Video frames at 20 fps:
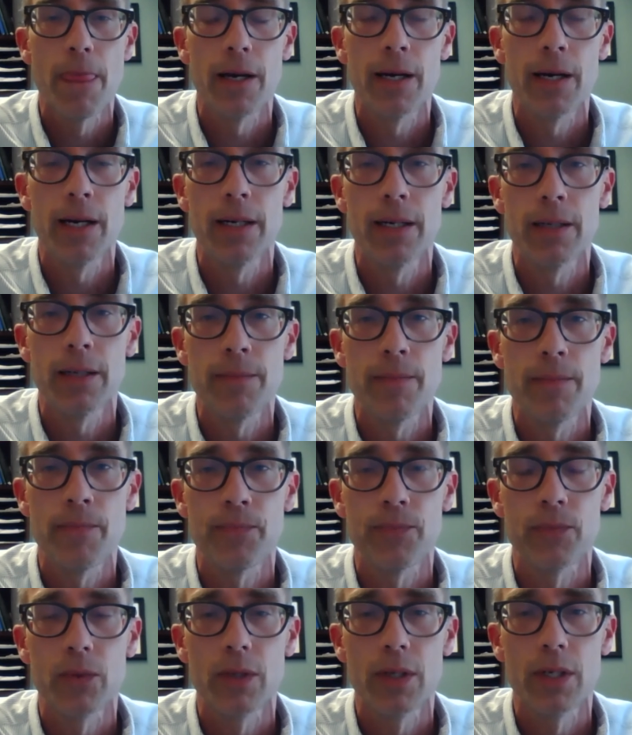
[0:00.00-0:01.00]

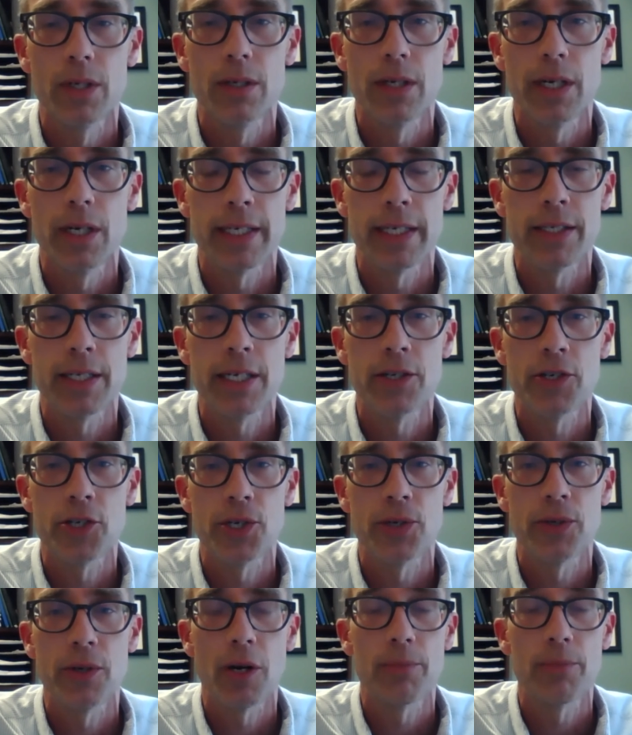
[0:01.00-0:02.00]
has again
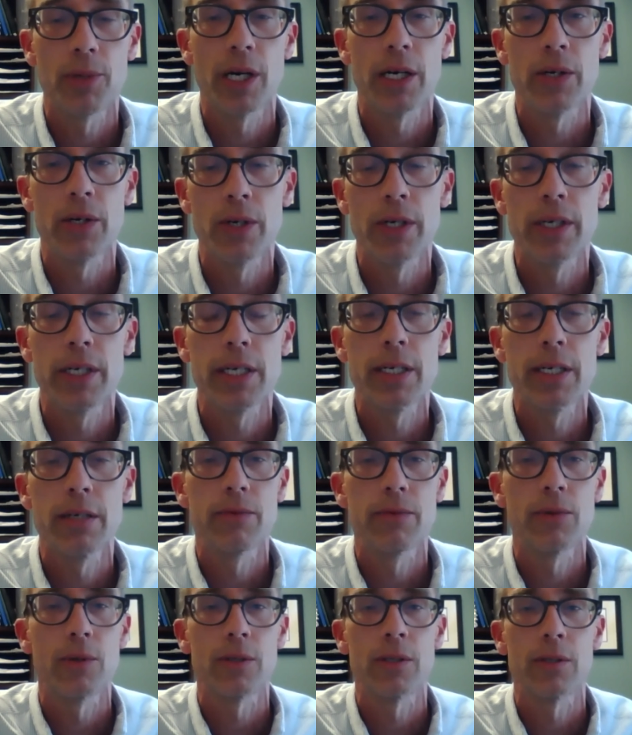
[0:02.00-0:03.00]
shown our priority
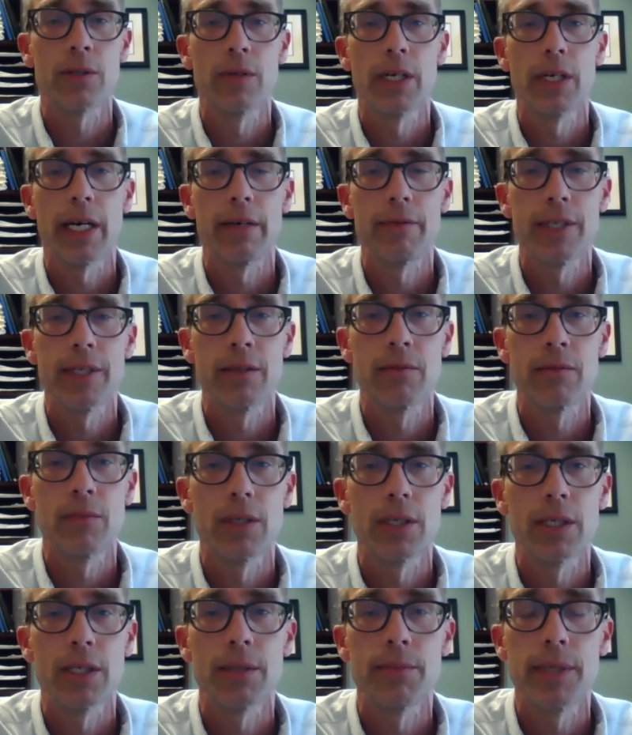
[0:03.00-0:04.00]
for having
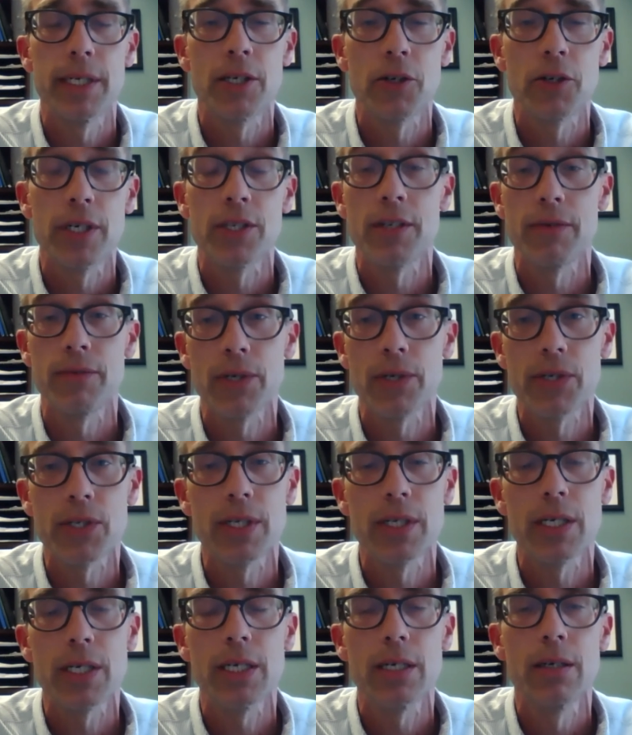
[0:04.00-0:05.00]
increased
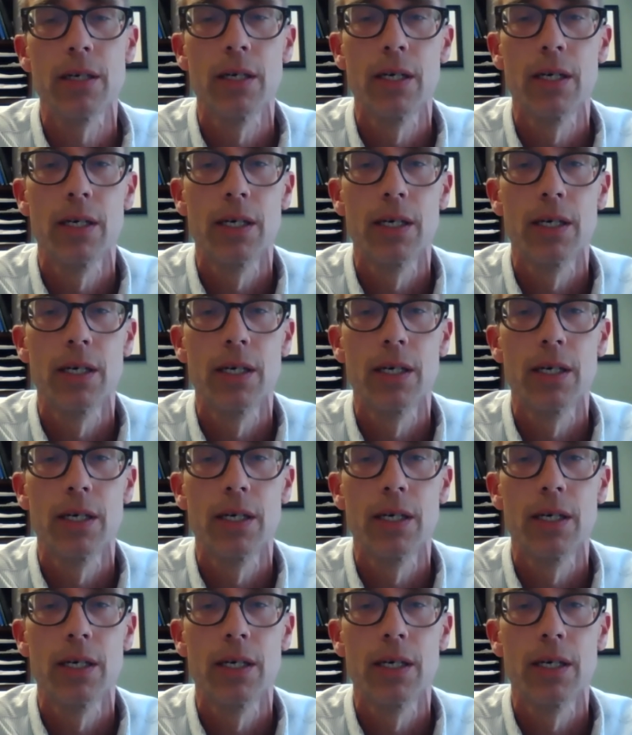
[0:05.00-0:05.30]
diversity